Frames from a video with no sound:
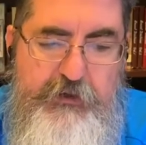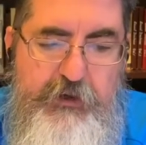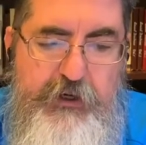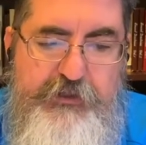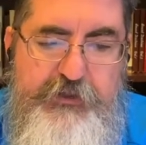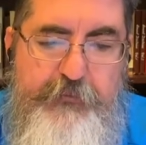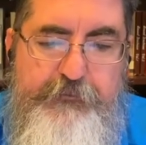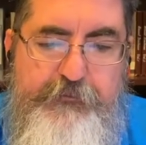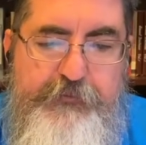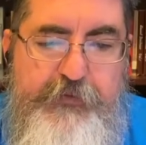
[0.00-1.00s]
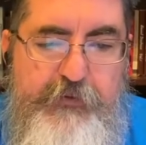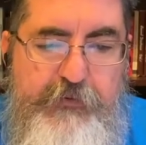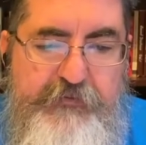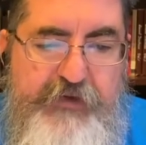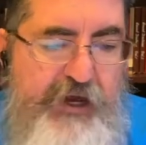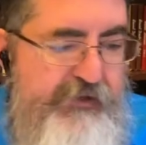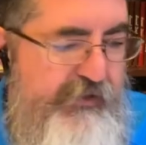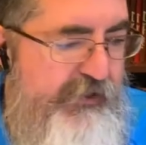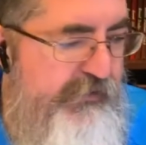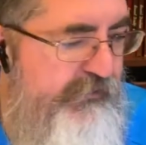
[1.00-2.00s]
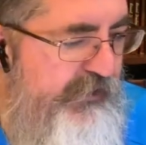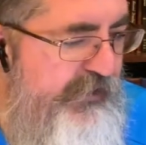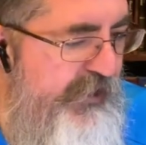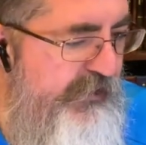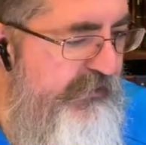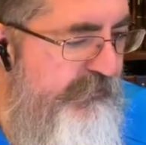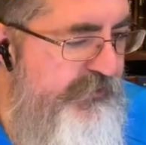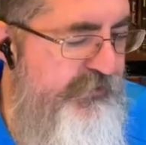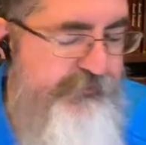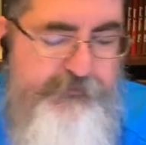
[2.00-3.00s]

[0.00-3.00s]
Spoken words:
All right, so we've got the kingdoms,